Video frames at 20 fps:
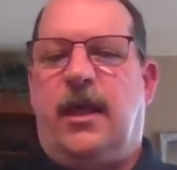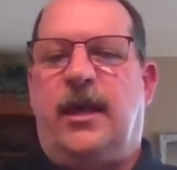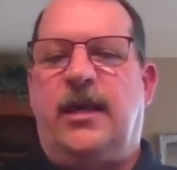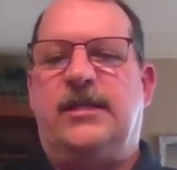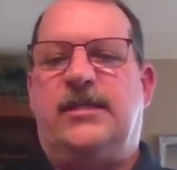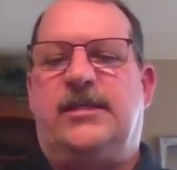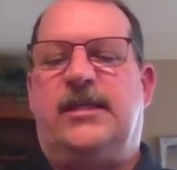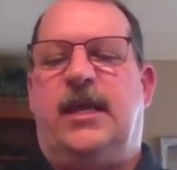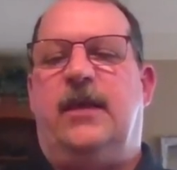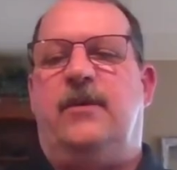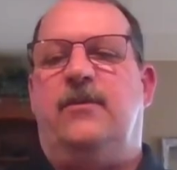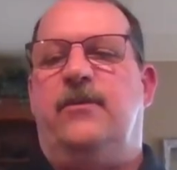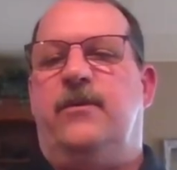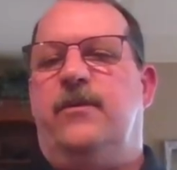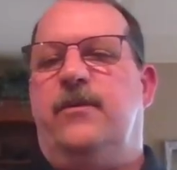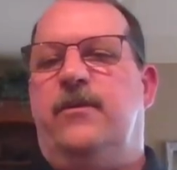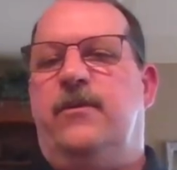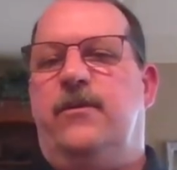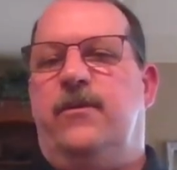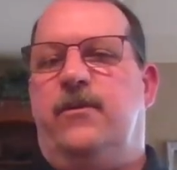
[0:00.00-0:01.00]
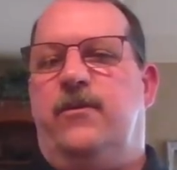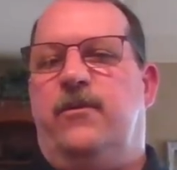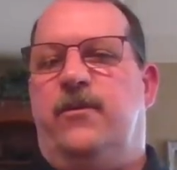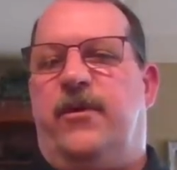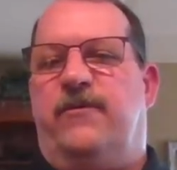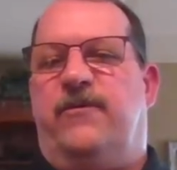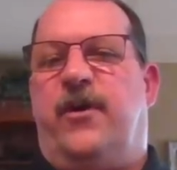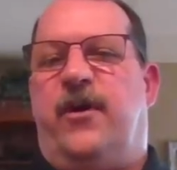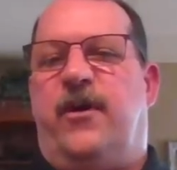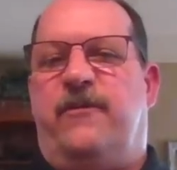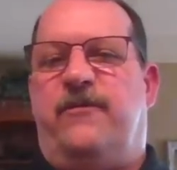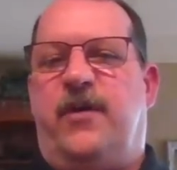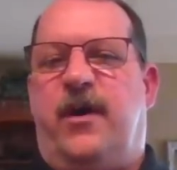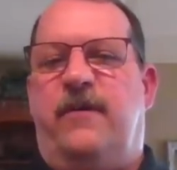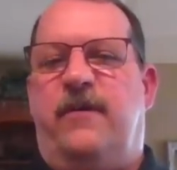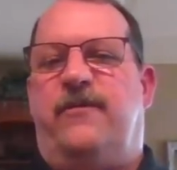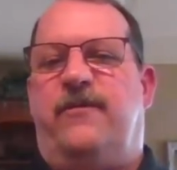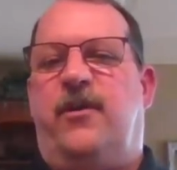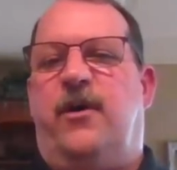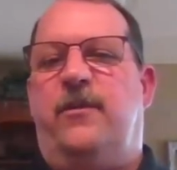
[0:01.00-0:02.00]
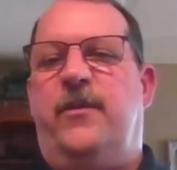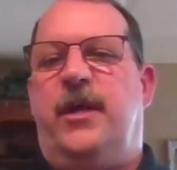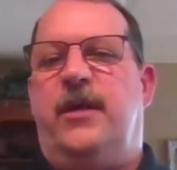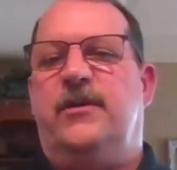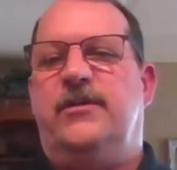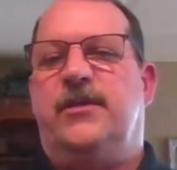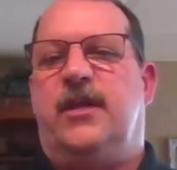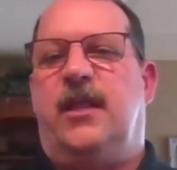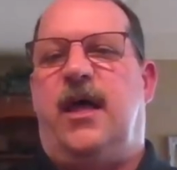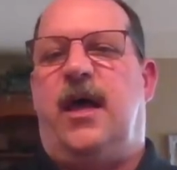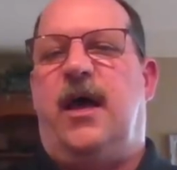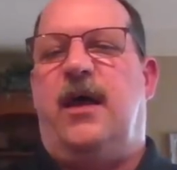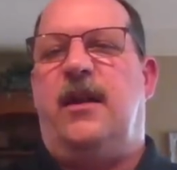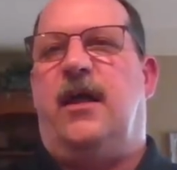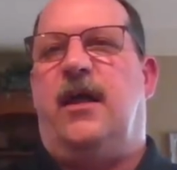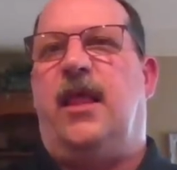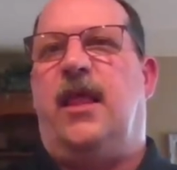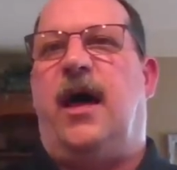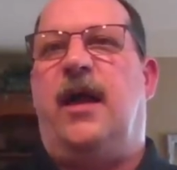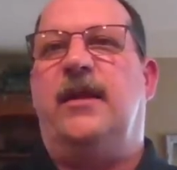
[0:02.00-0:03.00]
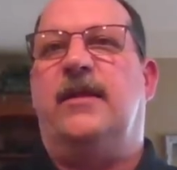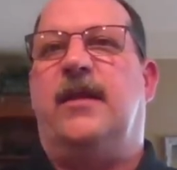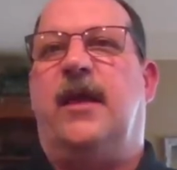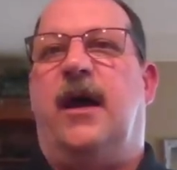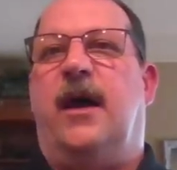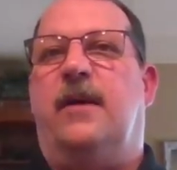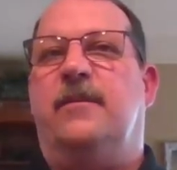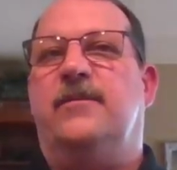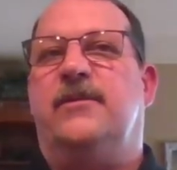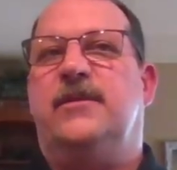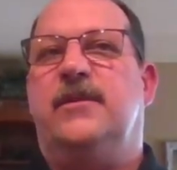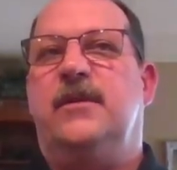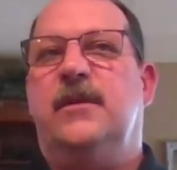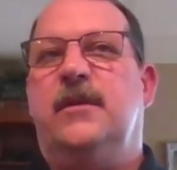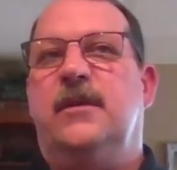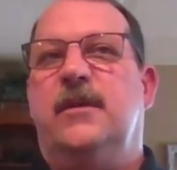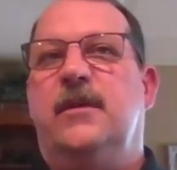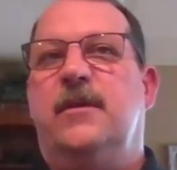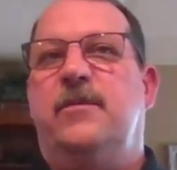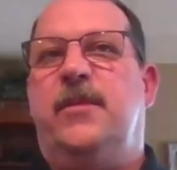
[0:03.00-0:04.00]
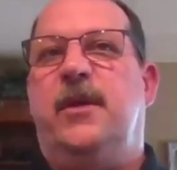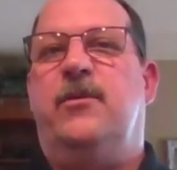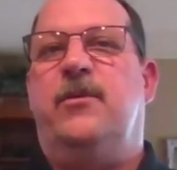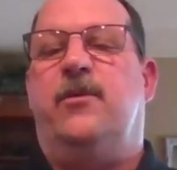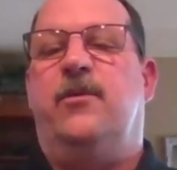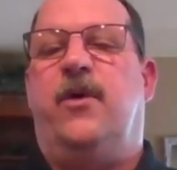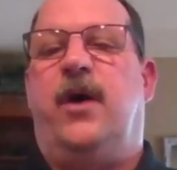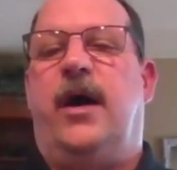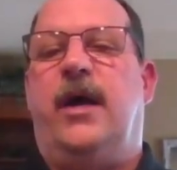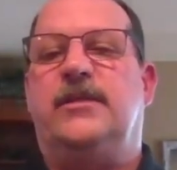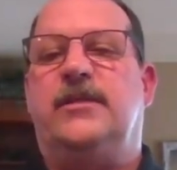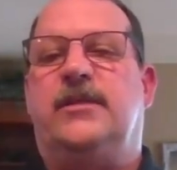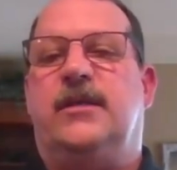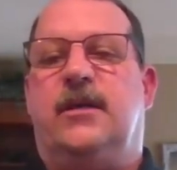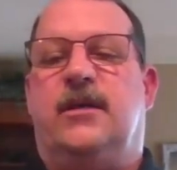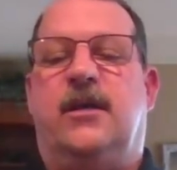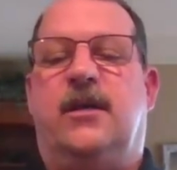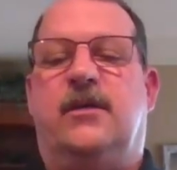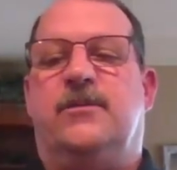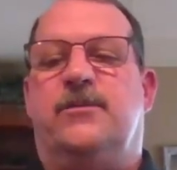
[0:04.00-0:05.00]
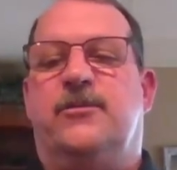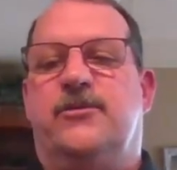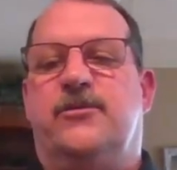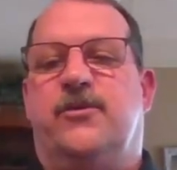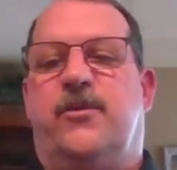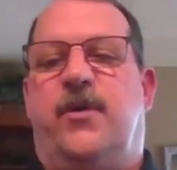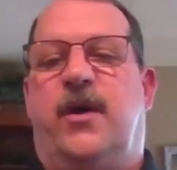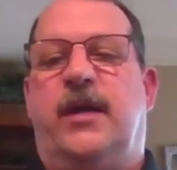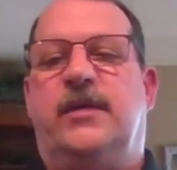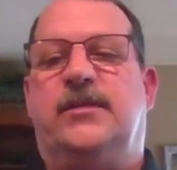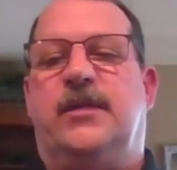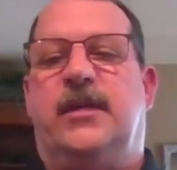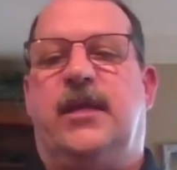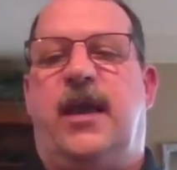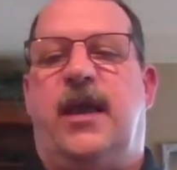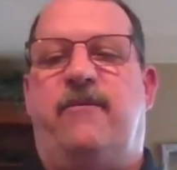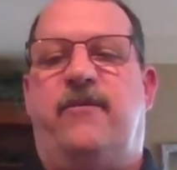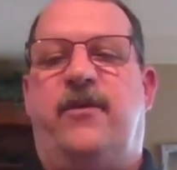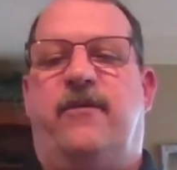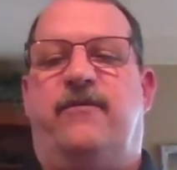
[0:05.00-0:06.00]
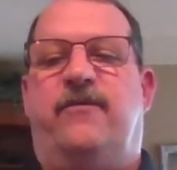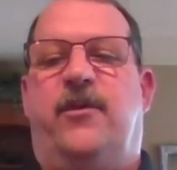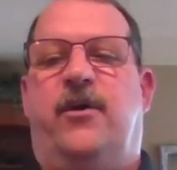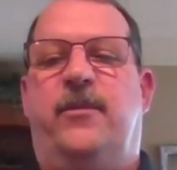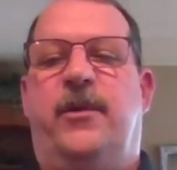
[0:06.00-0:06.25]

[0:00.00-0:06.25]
Like I said, we're verifying flow meters a lot. A lot of times, customers will actually have their